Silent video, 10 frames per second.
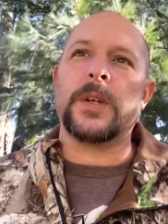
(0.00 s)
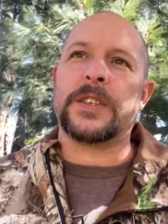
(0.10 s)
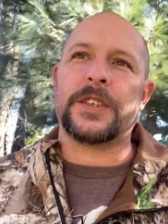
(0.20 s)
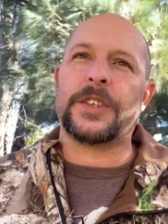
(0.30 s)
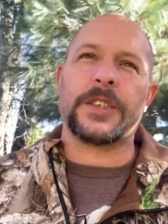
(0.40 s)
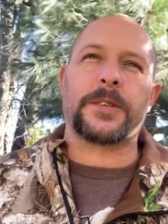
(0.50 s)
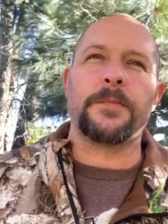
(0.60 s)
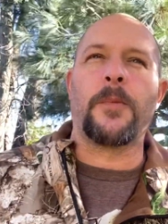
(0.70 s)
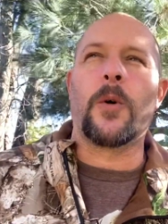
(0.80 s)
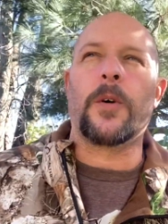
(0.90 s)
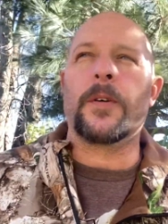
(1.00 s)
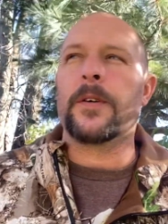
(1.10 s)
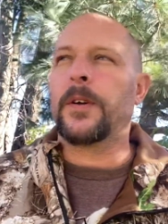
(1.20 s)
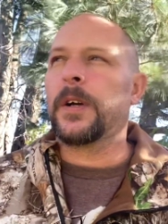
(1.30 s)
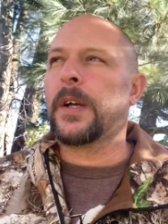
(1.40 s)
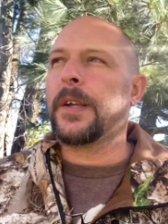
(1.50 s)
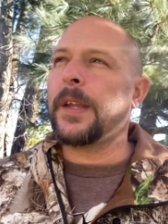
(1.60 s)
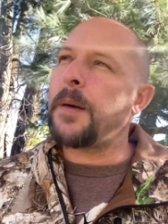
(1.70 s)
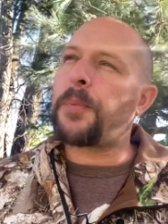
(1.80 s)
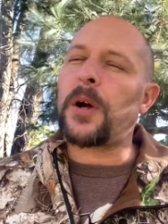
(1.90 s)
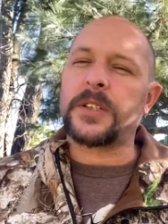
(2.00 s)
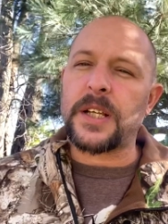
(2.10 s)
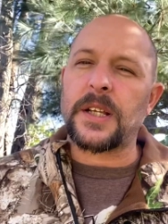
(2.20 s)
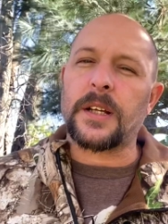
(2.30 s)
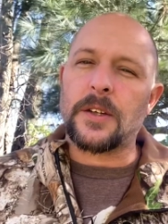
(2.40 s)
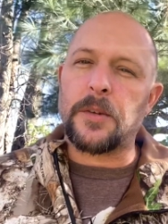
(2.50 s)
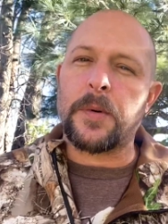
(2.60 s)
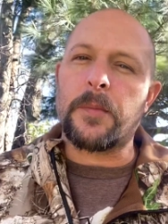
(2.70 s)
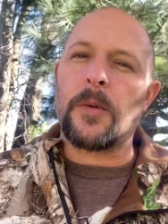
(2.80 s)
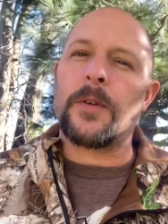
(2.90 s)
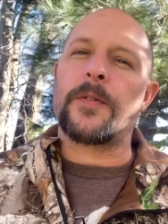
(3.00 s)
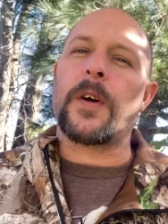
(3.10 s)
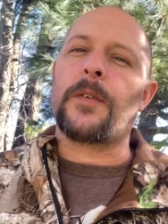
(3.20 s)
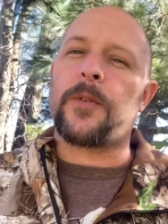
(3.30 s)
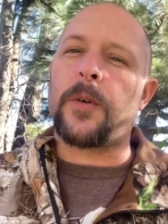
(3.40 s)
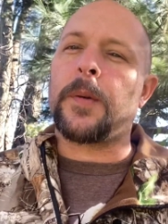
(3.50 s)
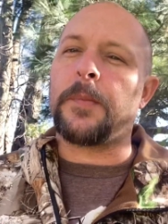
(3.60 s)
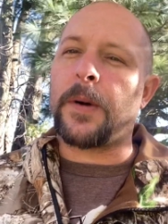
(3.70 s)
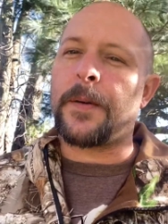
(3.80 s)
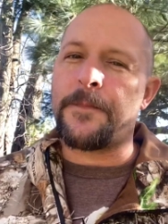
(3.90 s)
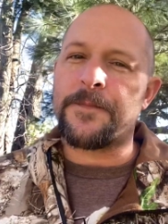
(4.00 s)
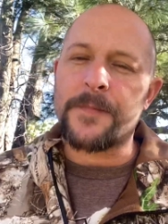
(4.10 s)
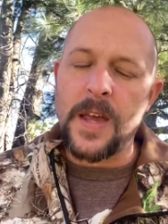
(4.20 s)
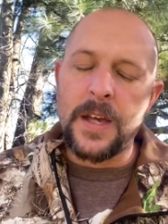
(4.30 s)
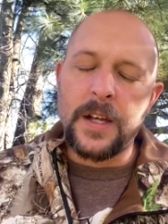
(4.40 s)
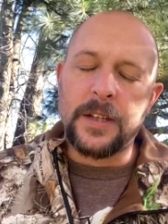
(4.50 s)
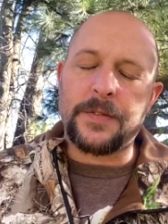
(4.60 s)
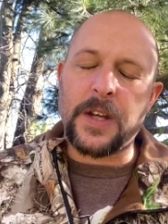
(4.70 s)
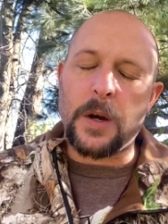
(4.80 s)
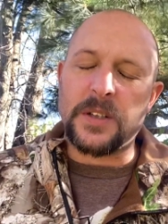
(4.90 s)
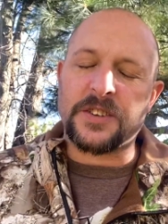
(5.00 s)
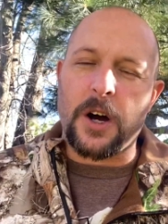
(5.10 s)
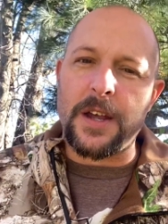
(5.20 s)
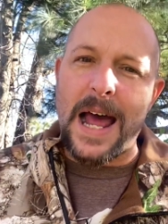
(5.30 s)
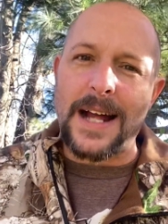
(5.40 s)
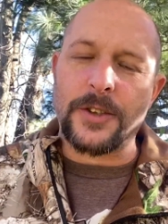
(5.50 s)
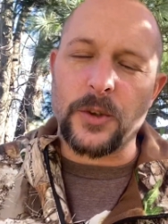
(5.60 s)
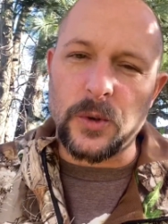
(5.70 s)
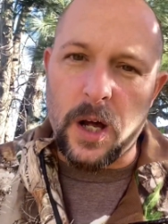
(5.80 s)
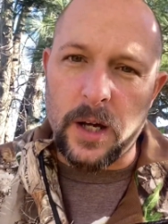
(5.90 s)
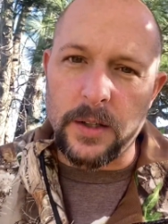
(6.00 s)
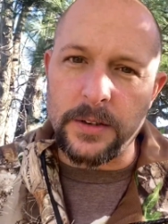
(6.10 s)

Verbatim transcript: It's just more, that part's I think a little bit more fun for me, but this video has gone on too long.